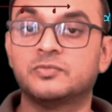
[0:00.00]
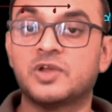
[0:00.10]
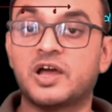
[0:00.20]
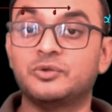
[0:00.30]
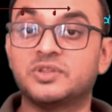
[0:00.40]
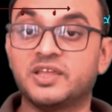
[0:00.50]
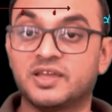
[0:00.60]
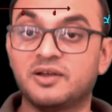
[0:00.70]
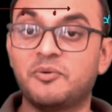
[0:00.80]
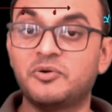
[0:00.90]
are you
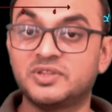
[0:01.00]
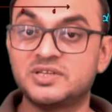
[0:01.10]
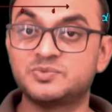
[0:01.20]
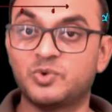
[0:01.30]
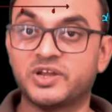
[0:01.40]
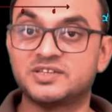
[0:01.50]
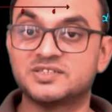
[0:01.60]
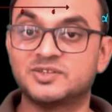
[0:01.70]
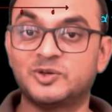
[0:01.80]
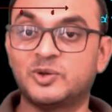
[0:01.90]
thinking about this
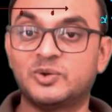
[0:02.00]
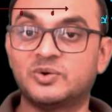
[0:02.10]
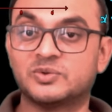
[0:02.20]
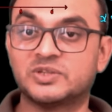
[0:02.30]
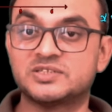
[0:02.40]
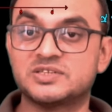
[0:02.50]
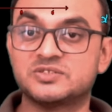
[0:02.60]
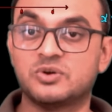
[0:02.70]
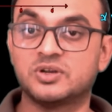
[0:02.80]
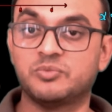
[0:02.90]
point? No, this
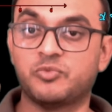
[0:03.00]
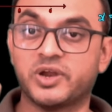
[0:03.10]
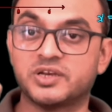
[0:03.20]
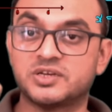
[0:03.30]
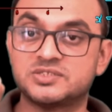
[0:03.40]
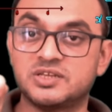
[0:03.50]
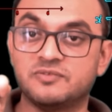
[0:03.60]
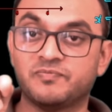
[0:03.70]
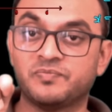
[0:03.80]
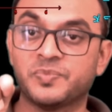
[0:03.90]
is not the point.
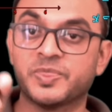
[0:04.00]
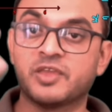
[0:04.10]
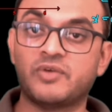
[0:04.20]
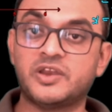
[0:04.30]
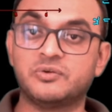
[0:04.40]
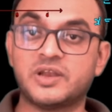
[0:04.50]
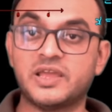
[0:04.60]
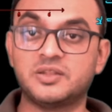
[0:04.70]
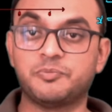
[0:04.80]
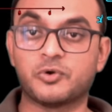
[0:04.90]
See, when you
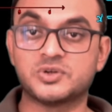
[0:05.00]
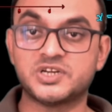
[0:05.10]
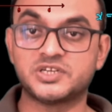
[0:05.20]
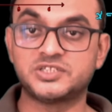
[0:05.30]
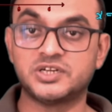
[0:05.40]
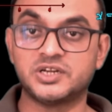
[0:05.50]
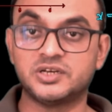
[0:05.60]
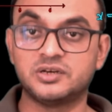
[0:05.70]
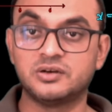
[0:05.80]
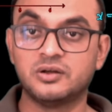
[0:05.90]
take the
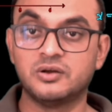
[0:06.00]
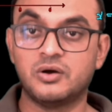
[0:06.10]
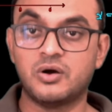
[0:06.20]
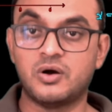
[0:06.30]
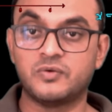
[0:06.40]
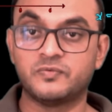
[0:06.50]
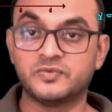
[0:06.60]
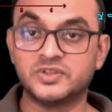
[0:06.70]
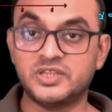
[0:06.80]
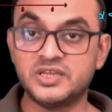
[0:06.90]
projection of
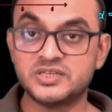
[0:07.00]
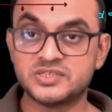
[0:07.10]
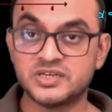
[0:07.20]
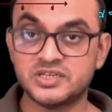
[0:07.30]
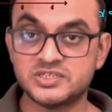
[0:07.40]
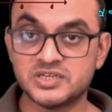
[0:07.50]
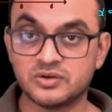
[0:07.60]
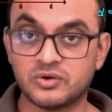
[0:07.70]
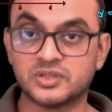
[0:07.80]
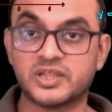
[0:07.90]
this
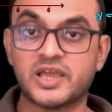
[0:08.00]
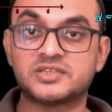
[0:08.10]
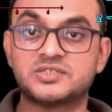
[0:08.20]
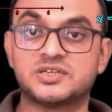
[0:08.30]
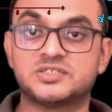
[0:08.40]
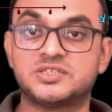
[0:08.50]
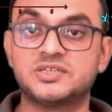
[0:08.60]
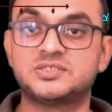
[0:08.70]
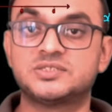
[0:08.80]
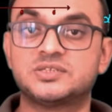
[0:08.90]
region on the
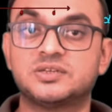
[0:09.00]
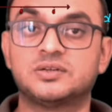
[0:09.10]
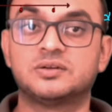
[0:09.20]
x-axis,